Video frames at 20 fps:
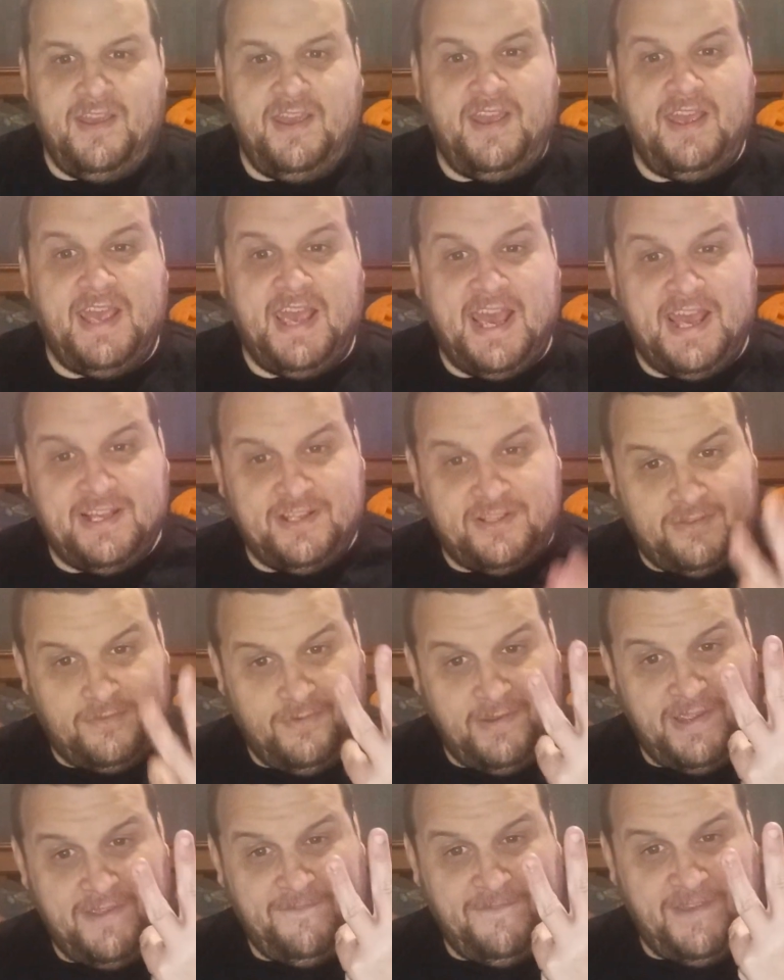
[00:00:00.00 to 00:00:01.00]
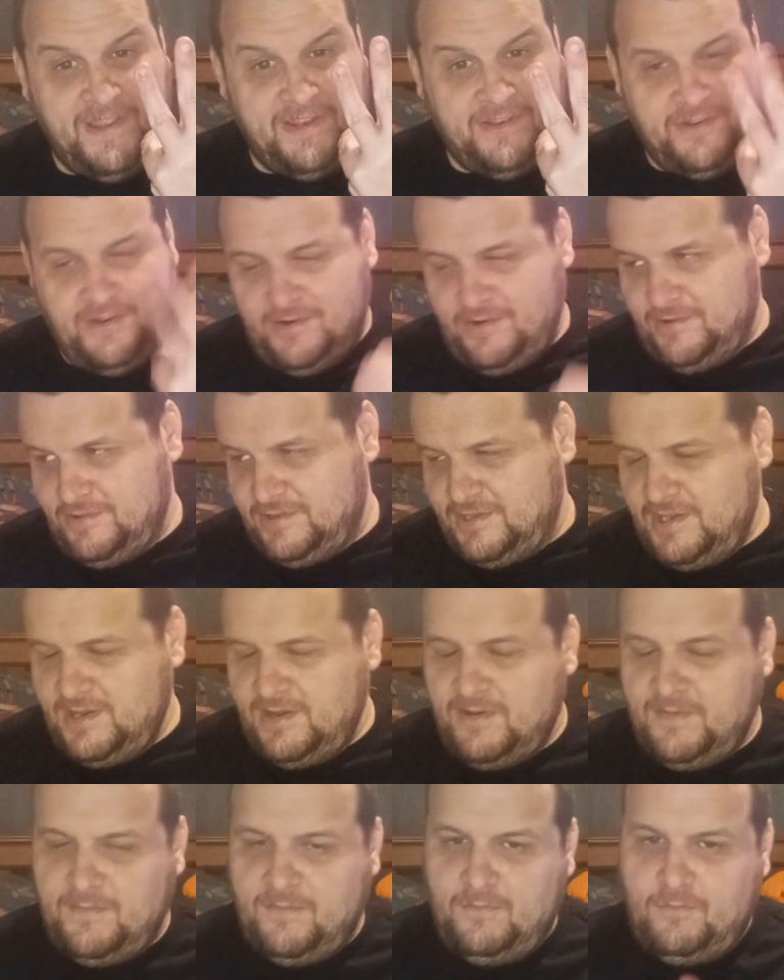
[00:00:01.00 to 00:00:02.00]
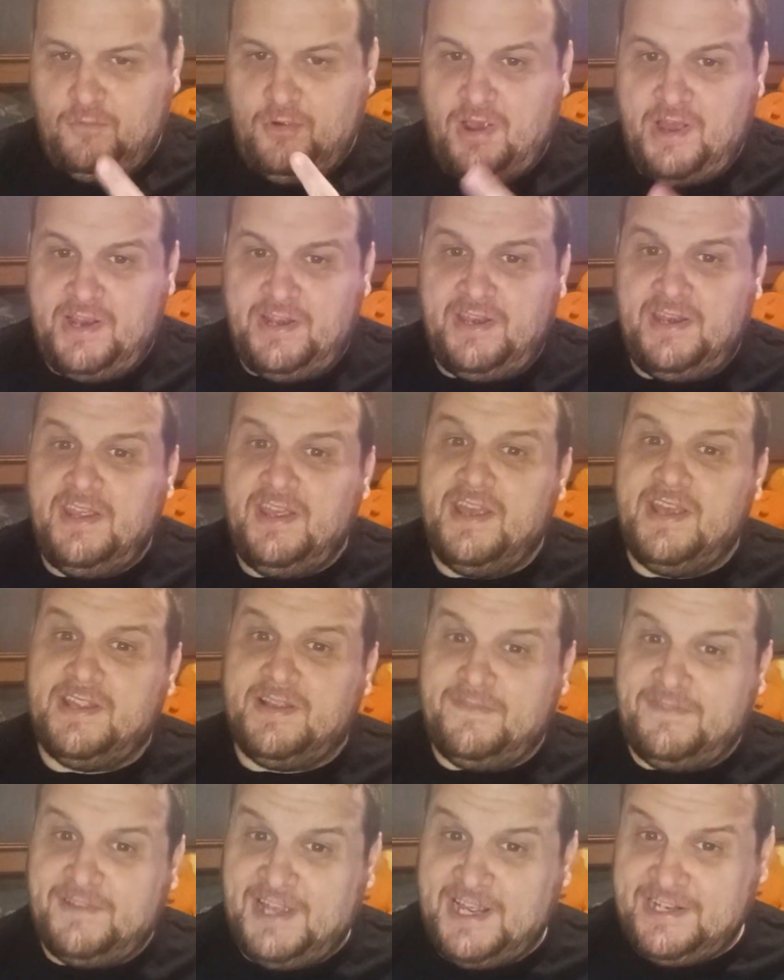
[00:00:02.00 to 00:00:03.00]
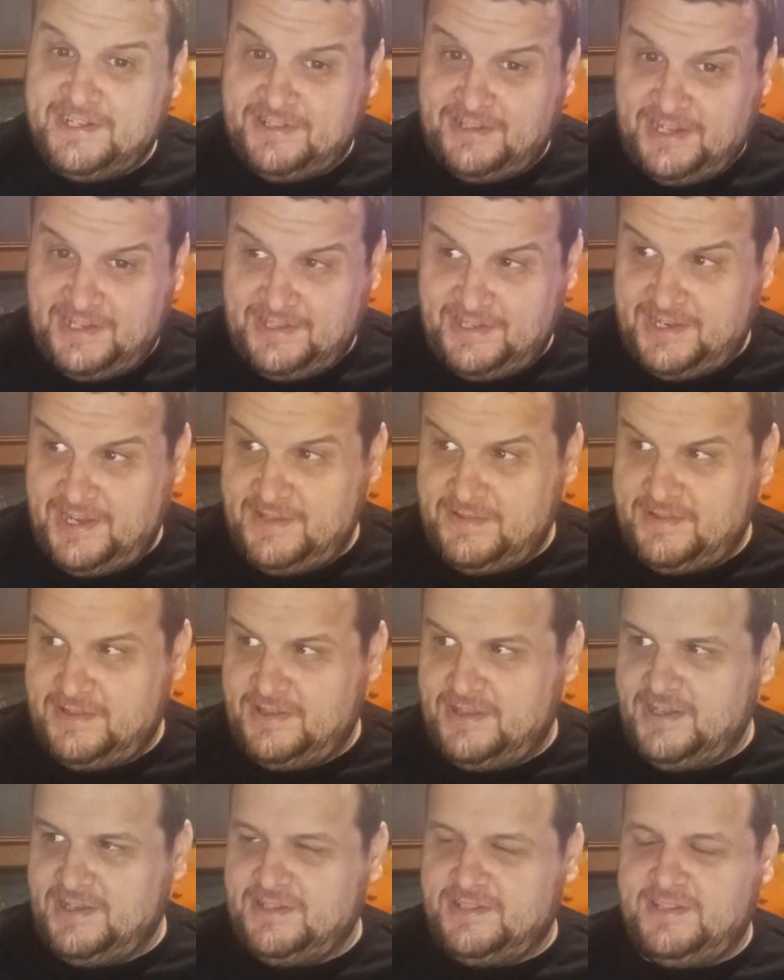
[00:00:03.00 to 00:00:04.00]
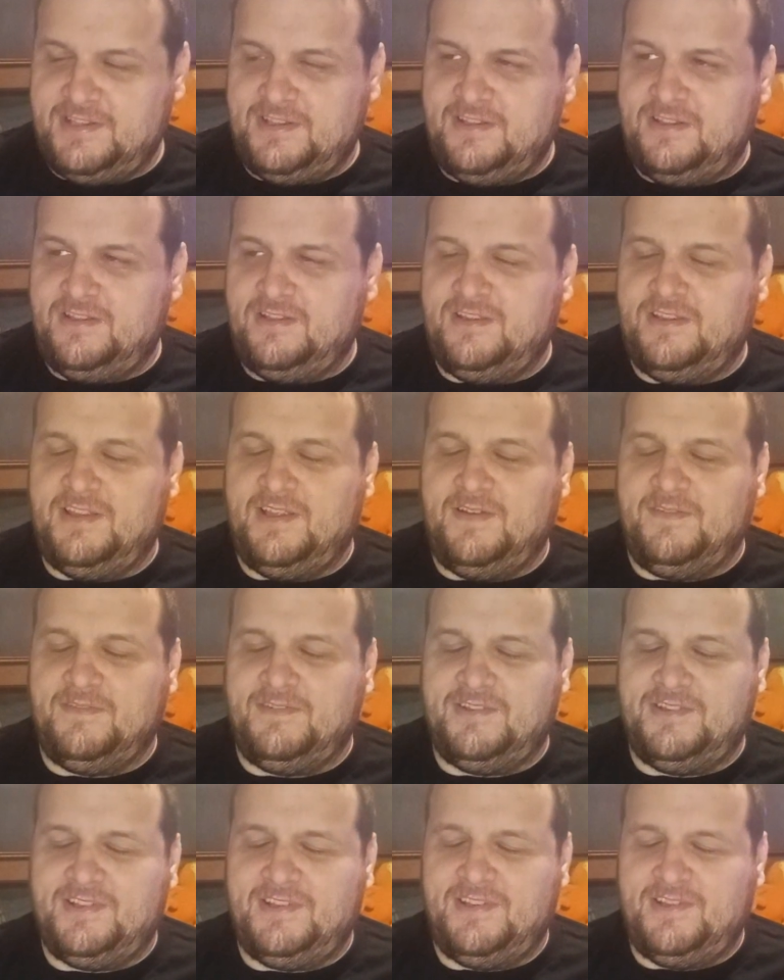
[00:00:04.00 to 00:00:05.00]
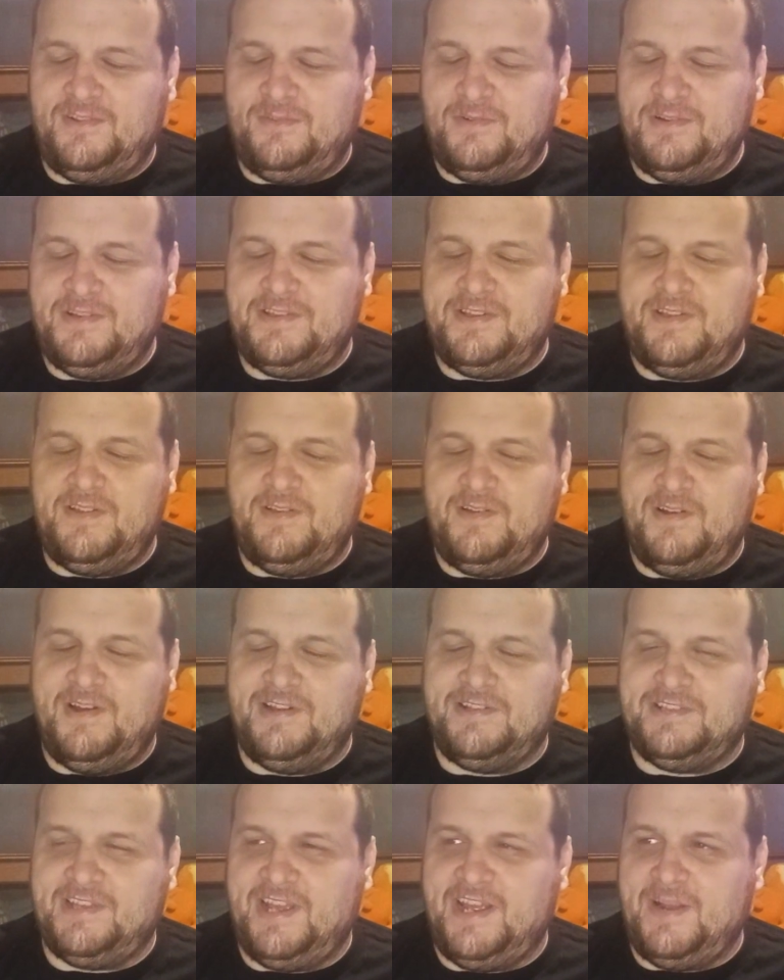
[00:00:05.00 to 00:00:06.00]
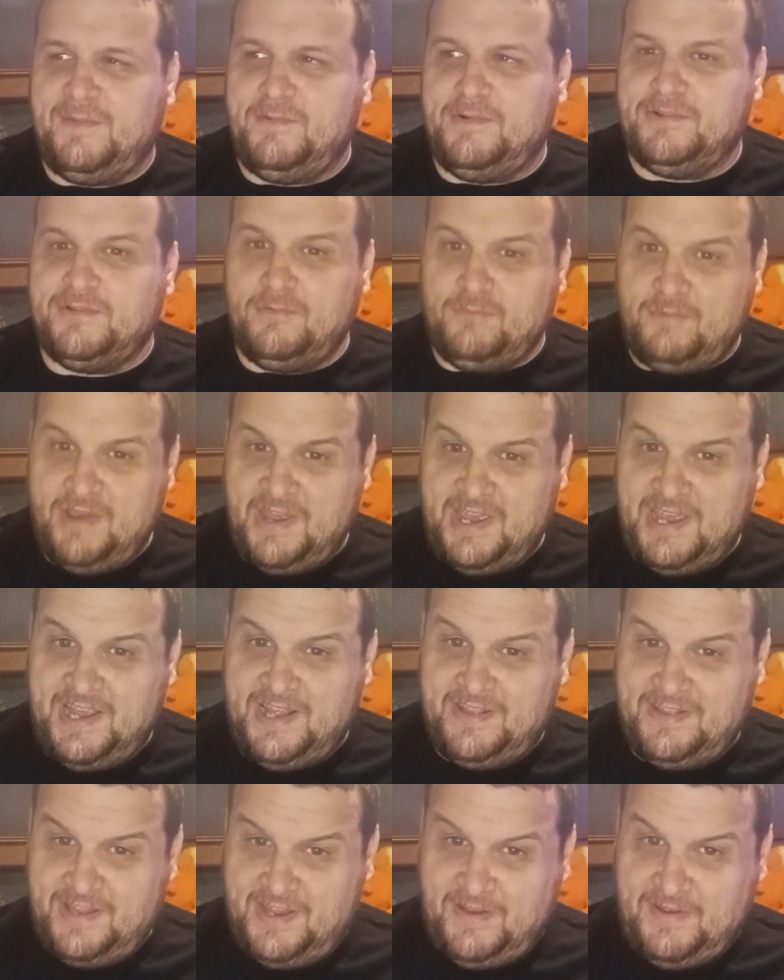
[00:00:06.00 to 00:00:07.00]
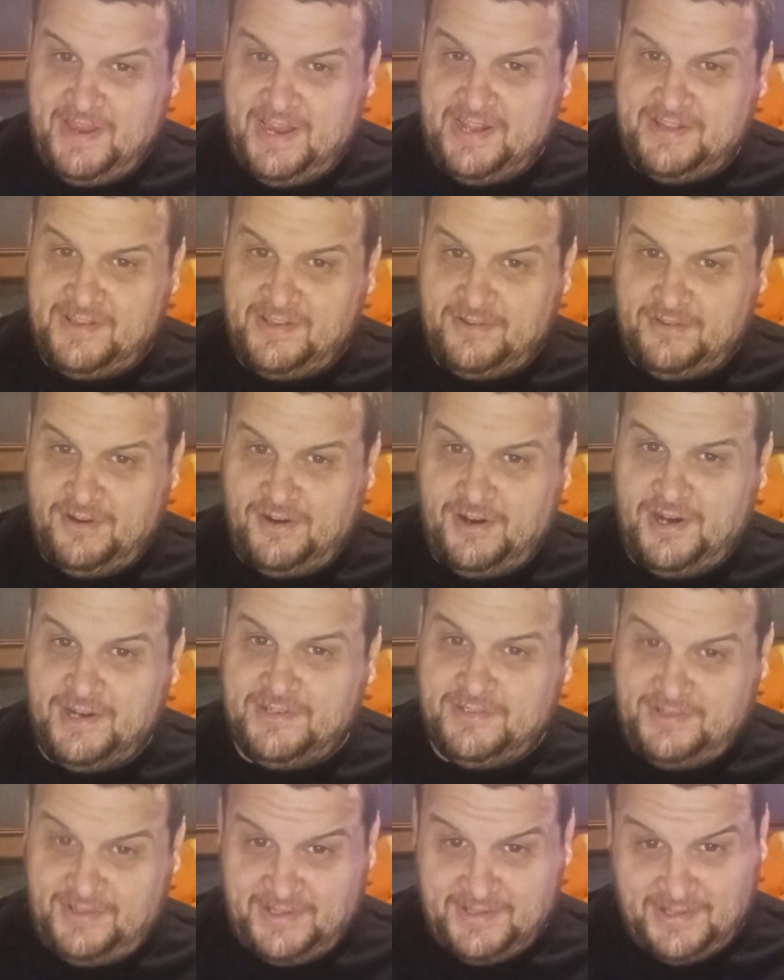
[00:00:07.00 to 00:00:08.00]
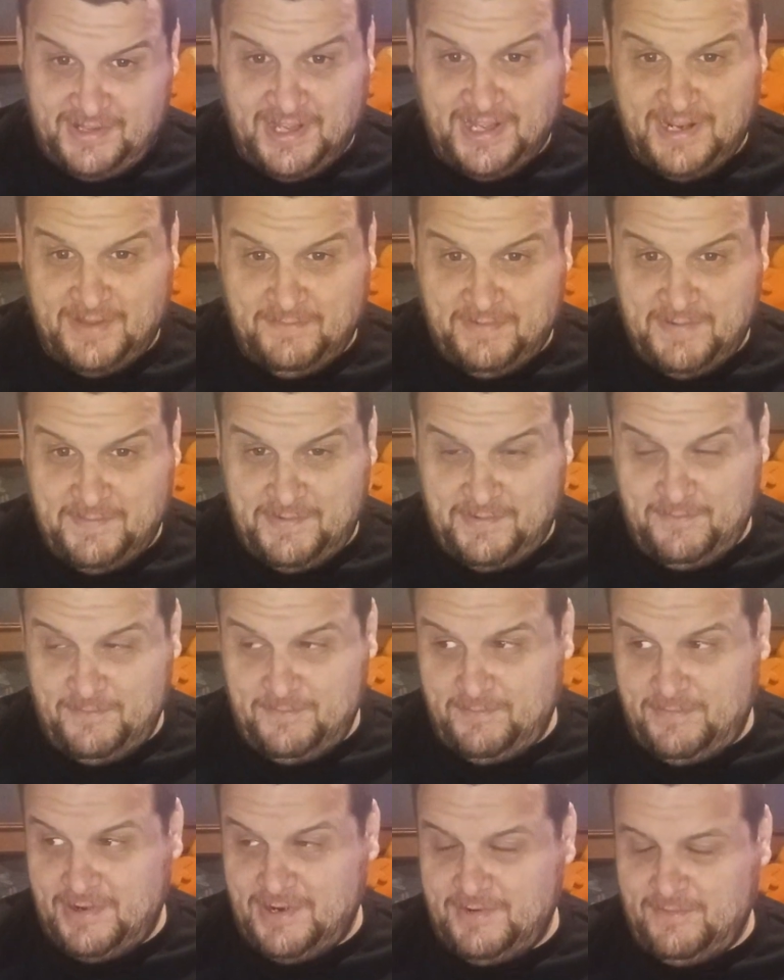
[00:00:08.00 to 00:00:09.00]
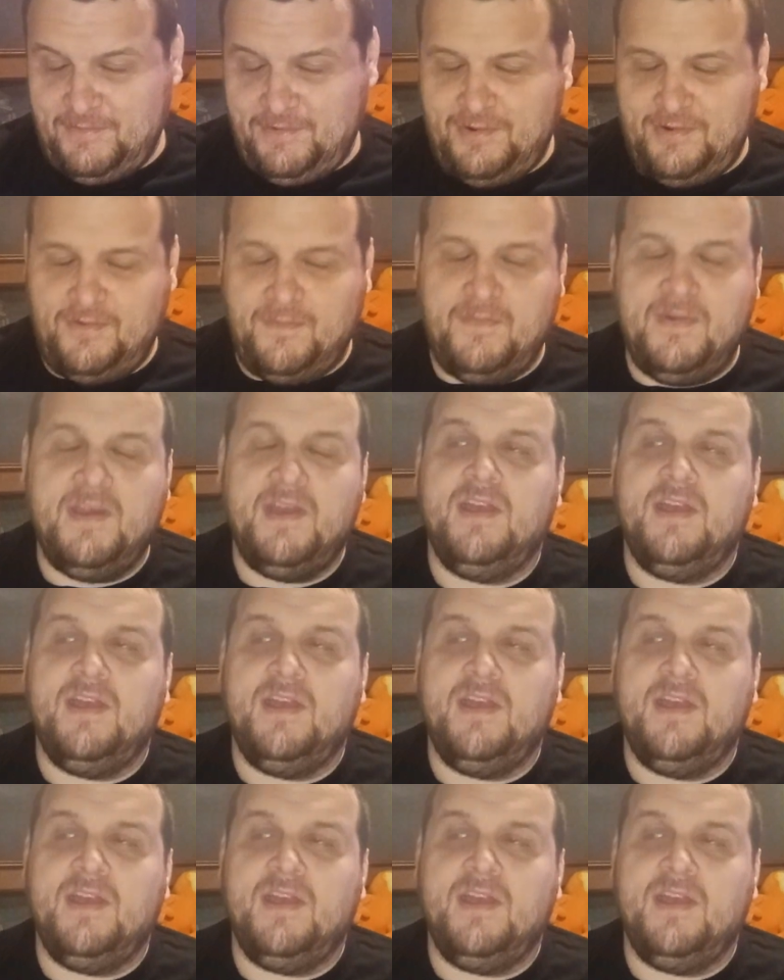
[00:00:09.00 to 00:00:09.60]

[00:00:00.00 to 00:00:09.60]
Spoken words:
It has three features. One is a flashlight that put arms animals away. They hate the dark, so you have to light up every part of the room.